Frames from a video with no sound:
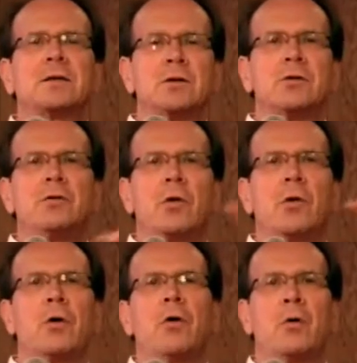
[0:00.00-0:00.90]
to your
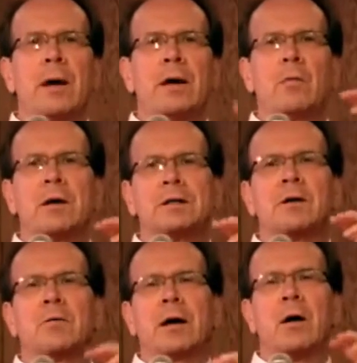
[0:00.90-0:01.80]
home and what is
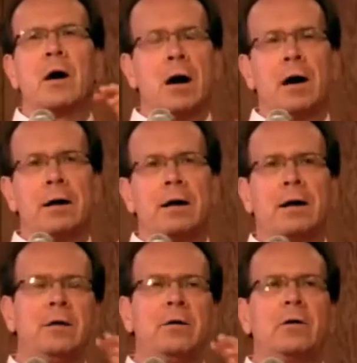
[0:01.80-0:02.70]
going on
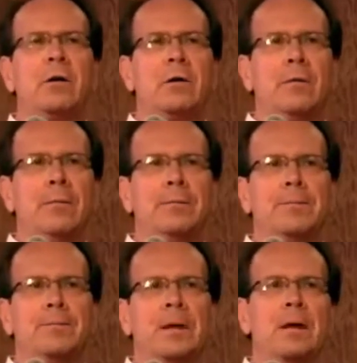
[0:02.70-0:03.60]
in your home.
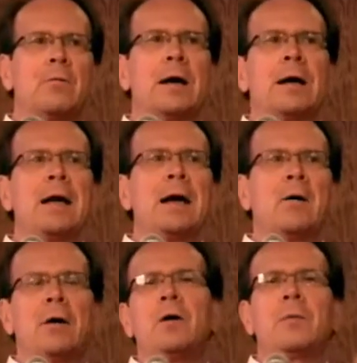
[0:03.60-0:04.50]
Right
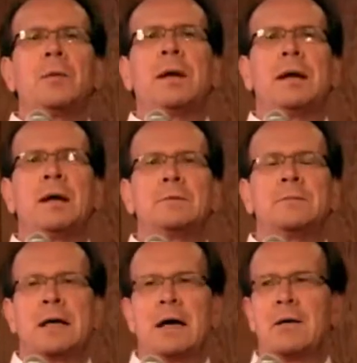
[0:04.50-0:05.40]
now, a human being
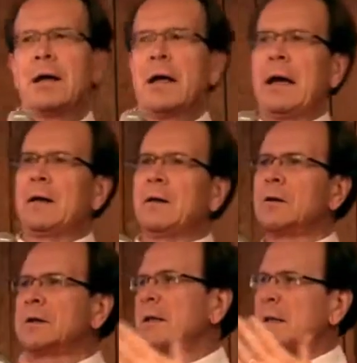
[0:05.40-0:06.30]
comes out and
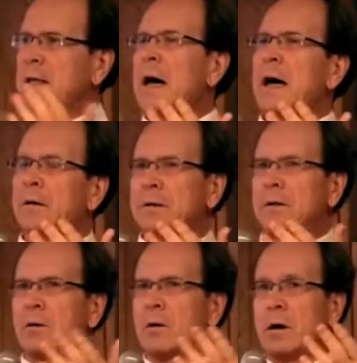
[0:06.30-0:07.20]
looks at the dials
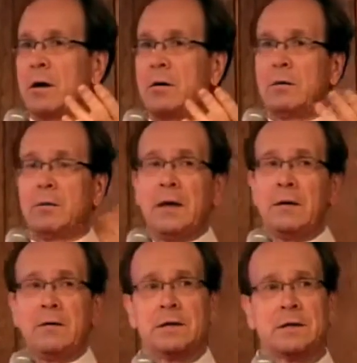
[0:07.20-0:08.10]
that are on the
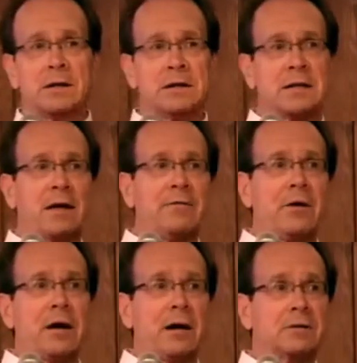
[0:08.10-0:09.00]
meter that's on the side of
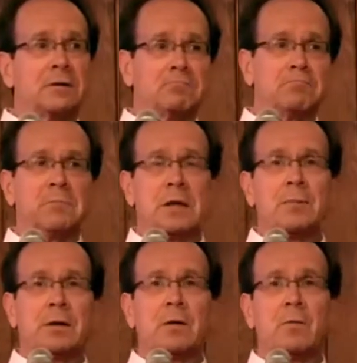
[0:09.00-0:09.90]
your house,
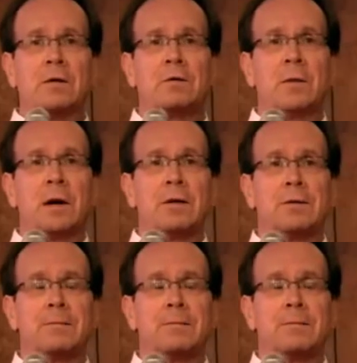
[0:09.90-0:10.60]
typically once a month.